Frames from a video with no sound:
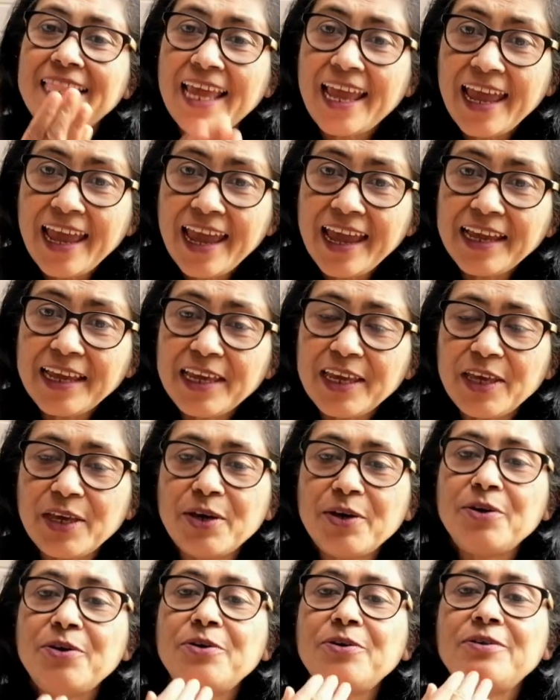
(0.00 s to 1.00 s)
Thank
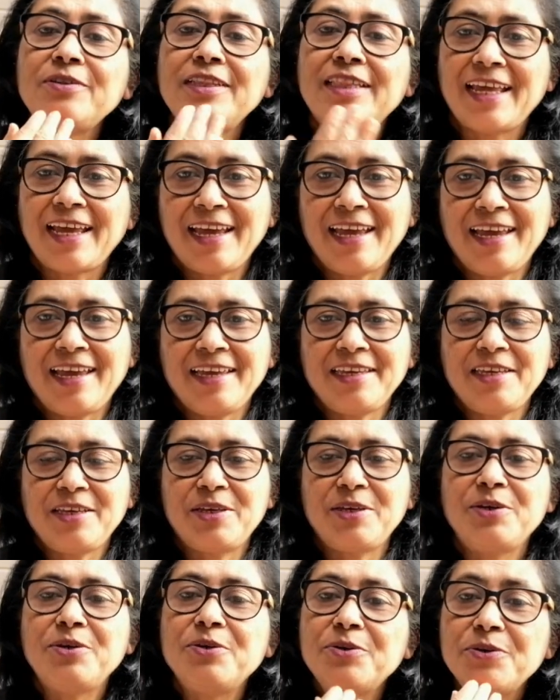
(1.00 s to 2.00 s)
you,
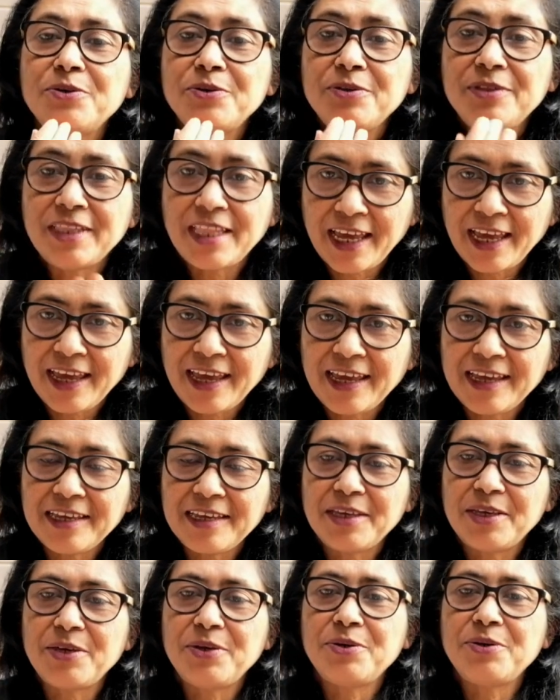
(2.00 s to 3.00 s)
thank you,
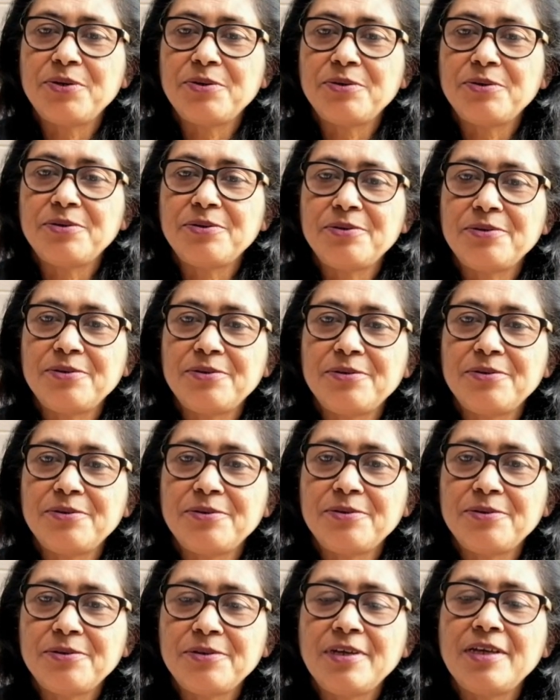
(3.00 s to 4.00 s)
thank
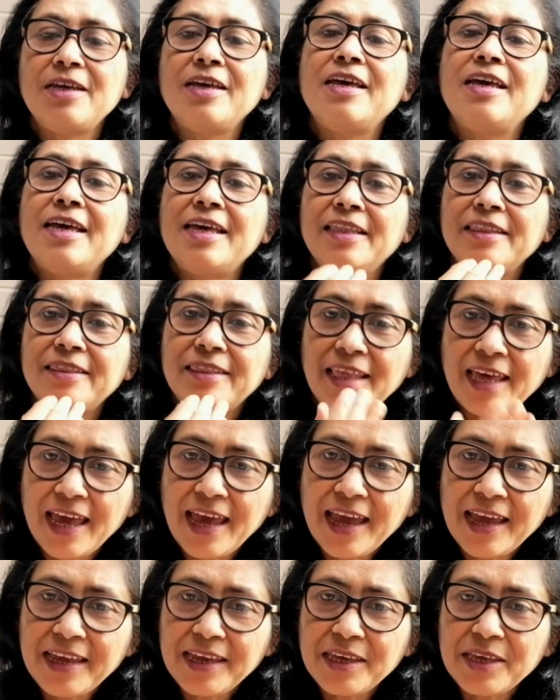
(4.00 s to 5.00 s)
you.
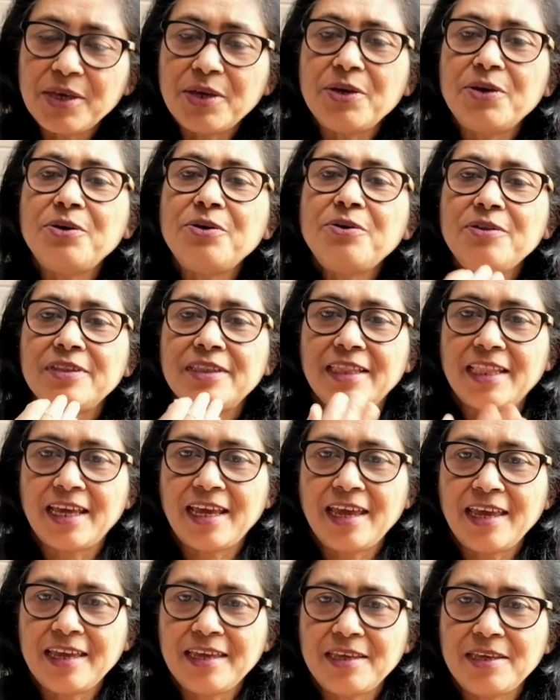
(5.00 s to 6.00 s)
Thank you,
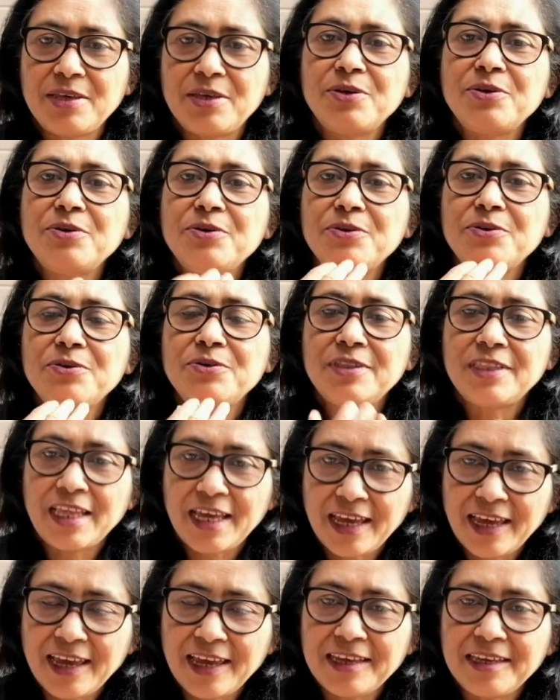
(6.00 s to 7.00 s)
thank you,
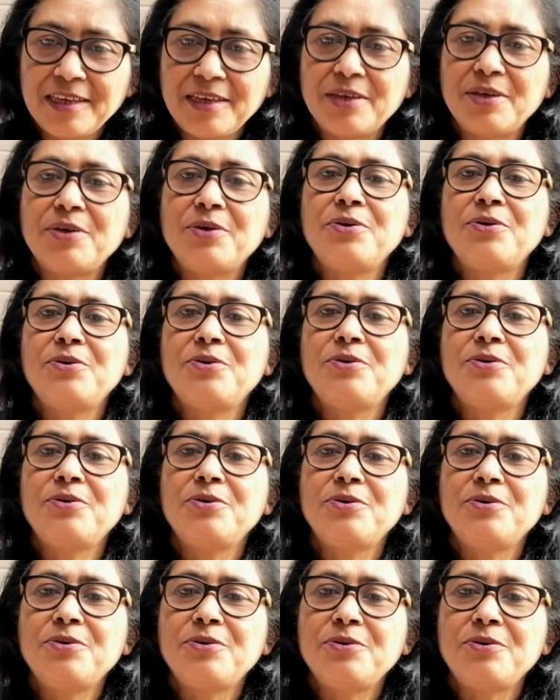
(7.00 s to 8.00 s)
thank
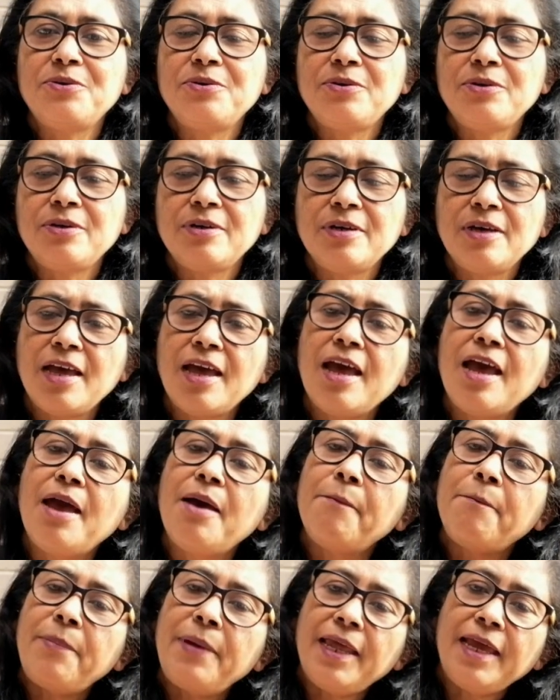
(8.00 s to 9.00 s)
you.
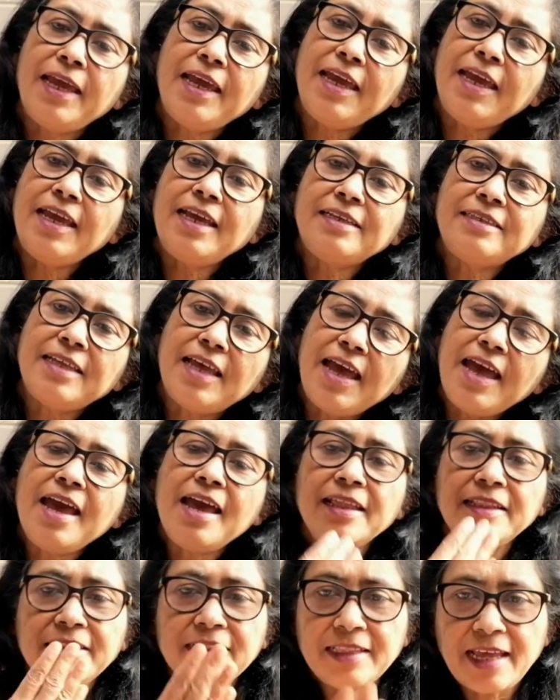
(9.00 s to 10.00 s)
Please
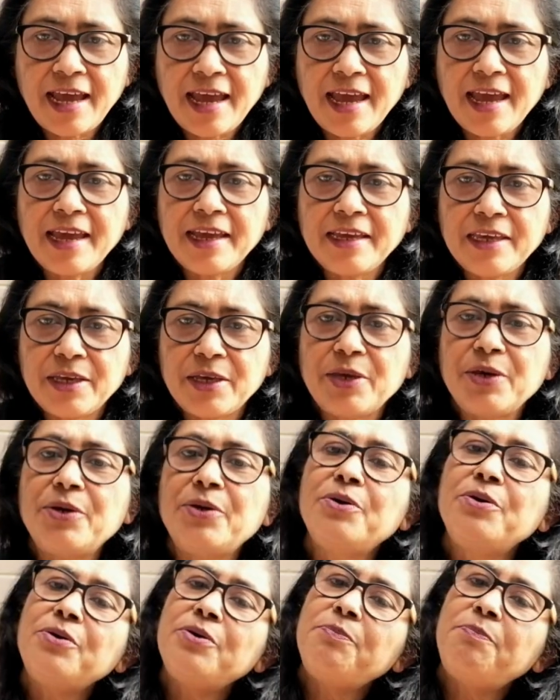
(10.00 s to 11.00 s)
and thank
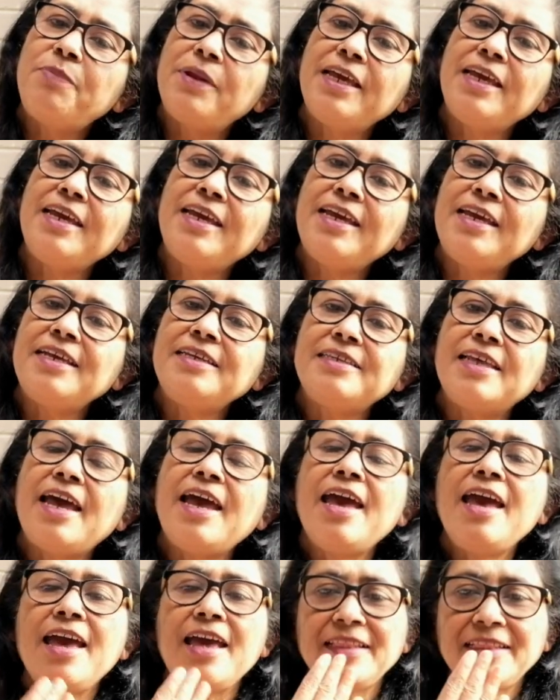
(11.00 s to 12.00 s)
you, please
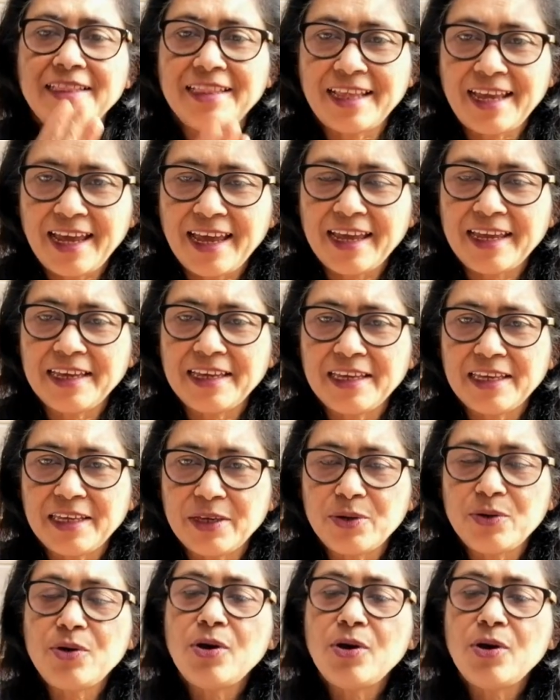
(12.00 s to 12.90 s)
and thank